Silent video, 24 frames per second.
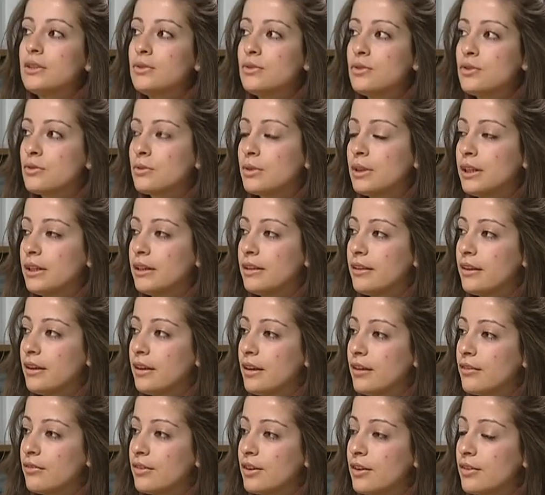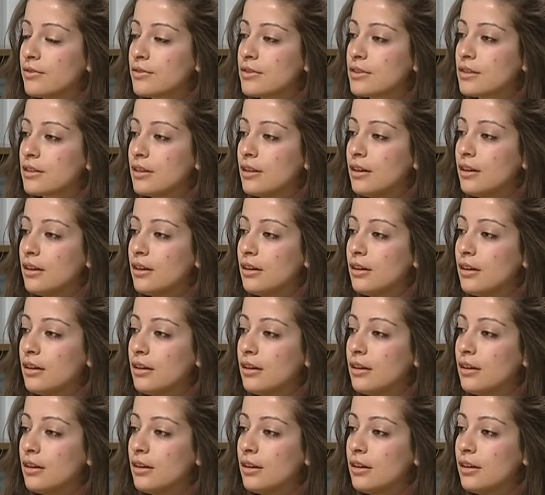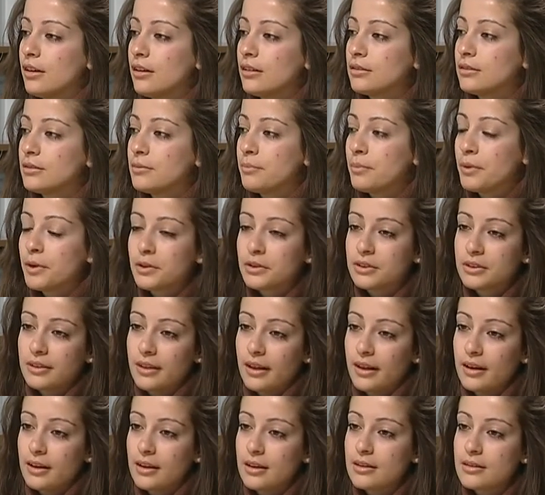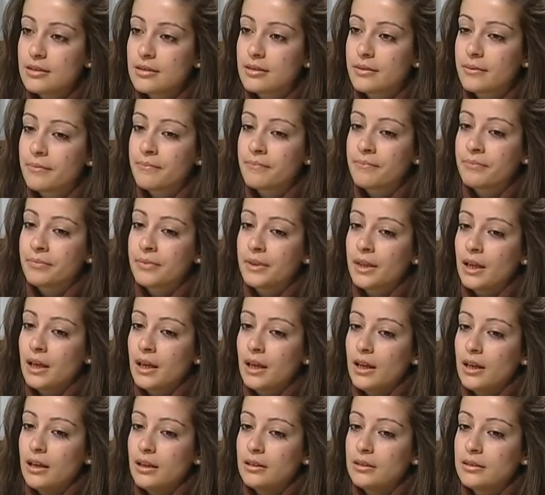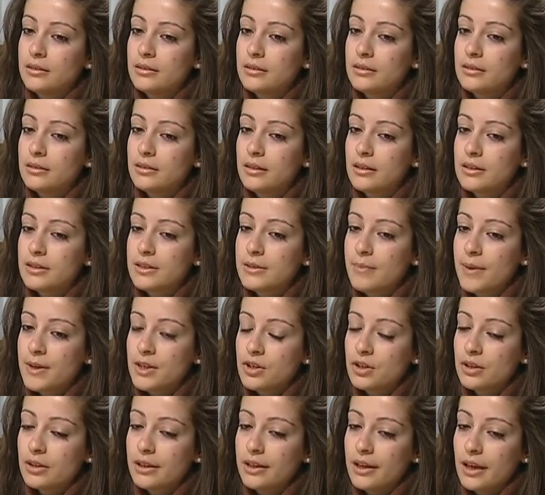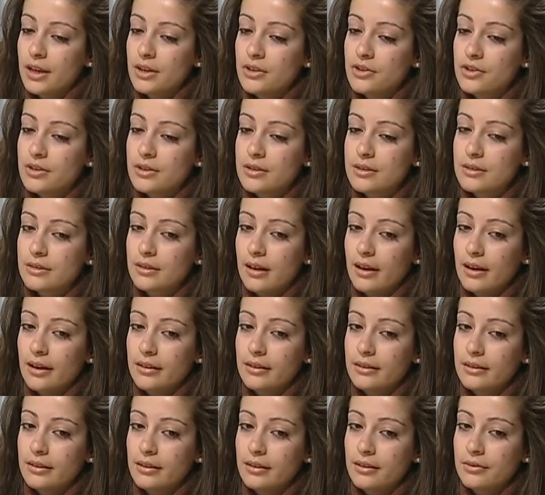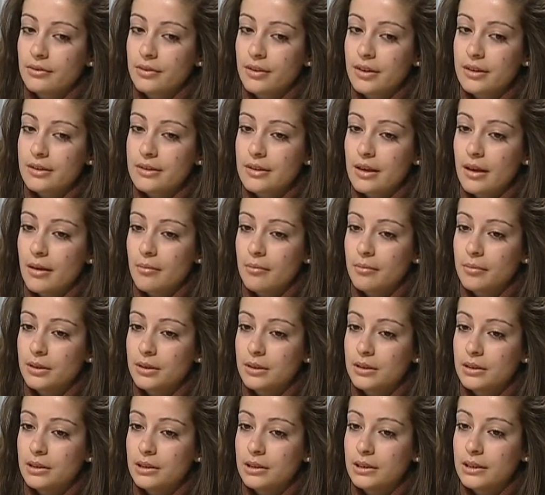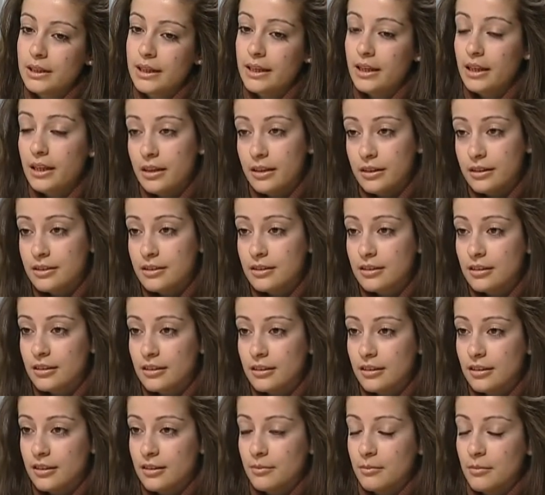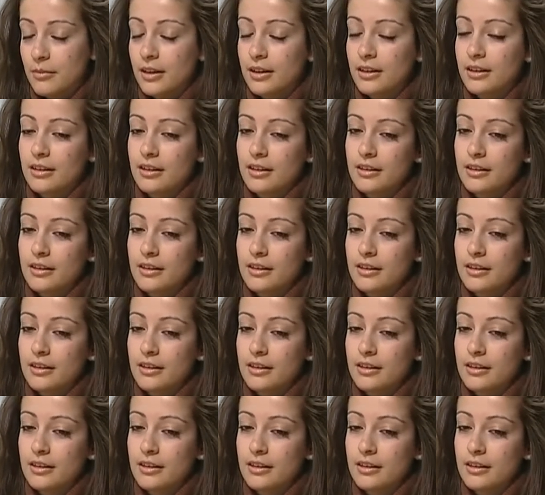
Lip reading: usually they give gifts on birthdays, in special occasions like, for example, the Eid in